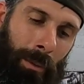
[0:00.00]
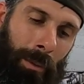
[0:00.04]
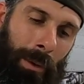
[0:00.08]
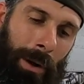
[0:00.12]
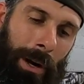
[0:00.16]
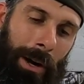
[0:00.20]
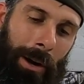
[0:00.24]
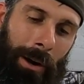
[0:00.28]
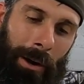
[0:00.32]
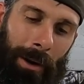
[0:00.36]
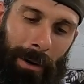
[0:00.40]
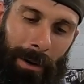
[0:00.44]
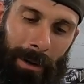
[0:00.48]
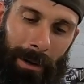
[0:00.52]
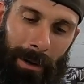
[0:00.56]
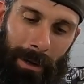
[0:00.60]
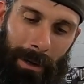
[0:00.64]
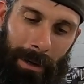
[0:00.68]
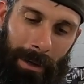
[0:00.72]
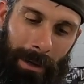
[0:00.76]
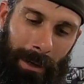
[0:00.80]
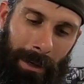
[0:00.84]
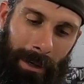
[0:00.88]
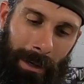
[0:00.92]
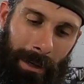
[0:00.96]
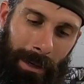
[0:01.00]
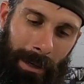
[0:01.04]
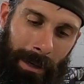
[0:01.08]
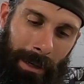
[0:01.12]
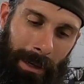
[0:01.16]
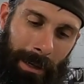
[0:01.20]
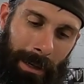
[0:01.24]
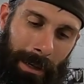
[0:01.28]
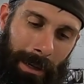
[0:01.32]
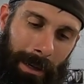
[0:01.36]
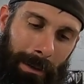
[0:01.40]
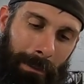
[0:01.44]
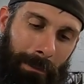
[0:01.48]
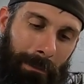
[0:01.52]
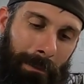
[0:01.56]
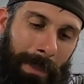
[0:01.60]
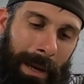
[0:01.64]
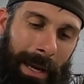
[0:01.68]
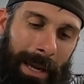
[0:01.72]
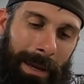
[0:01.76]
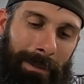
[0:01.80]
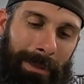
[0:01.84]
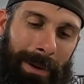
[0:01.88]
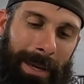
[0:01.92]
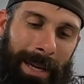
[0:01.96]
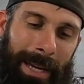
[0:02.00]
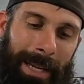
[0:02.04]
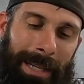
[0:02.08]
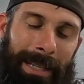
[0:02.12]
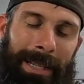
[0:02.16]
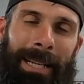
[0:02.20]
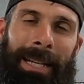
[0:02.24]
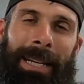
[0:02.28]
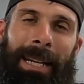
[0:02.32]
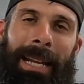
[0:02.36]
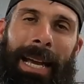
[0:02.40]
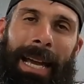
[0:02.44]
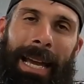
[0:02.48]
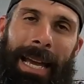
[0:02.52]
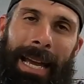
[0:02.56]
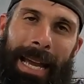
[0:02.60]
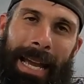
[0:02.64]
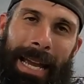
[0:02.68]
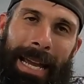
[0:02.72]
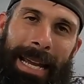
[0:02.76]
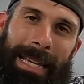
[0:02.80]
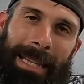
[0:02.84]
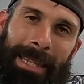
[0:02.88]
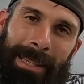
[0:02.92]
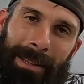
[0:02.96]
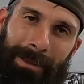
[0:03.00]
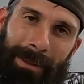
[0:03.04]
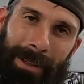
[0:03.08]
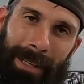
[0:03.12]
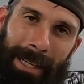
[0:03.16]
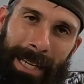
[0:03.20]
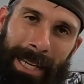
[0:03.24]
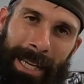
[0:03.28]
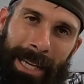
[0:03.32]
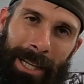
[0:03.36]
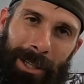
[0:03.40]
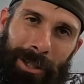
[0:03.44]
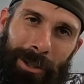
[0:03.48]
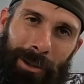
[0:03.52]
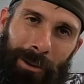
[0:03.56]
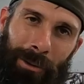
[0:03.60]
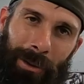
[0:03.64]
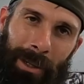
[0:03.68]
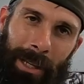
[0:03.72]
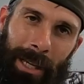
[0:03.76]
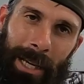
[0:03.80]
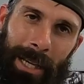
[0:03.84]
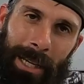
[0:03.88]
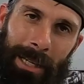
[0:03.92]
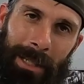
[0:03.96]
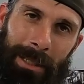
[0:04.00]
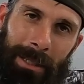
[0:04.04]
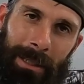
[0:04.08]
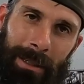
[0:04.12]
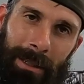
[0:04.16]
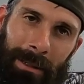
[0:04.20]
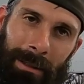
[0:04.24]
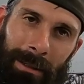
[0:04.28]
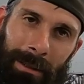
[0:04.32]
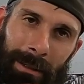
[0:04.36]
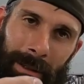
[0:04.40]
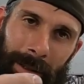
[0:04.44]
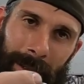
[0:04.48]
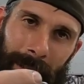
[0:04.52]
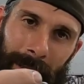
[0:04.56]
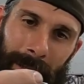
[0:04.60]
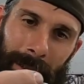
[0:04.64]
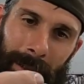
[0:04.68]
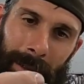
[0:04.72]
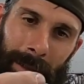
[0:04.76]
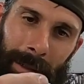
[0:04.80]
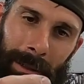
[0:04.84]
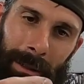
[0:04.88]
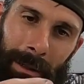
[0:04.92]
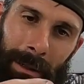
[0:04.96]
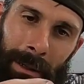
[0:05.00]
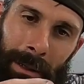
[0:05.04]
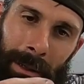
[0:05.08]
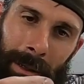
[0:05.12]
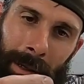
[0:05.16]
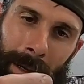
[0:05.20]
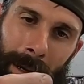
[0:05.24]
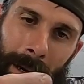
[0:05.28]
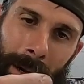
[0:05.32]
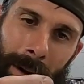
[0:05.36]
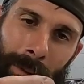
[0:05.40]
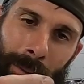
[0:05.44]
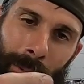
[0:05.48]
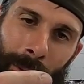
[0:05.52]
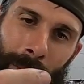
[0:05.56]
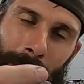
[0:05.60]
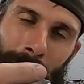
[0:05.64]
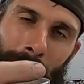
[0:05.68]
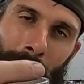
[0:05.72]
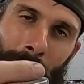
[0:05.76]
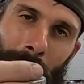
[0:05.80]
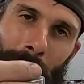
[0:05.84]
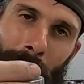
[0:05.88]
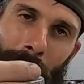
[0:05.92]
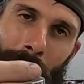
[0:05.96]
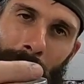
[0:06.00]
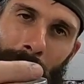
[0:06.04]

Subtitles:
where maybe it's 1/8 of an inch or less of wiggle